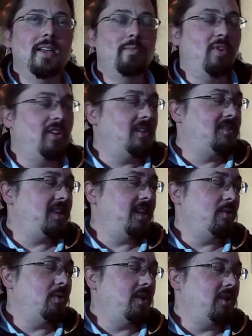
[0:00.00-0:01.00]
But let's say
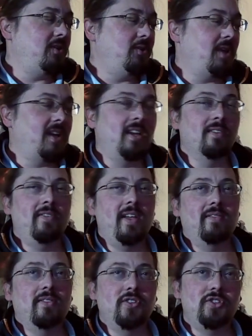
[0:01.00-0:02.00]
you want to do like your
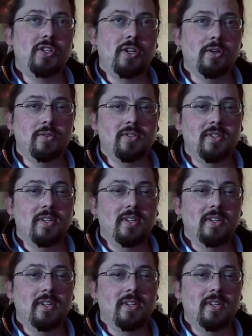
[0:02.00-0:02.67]
favorite shows.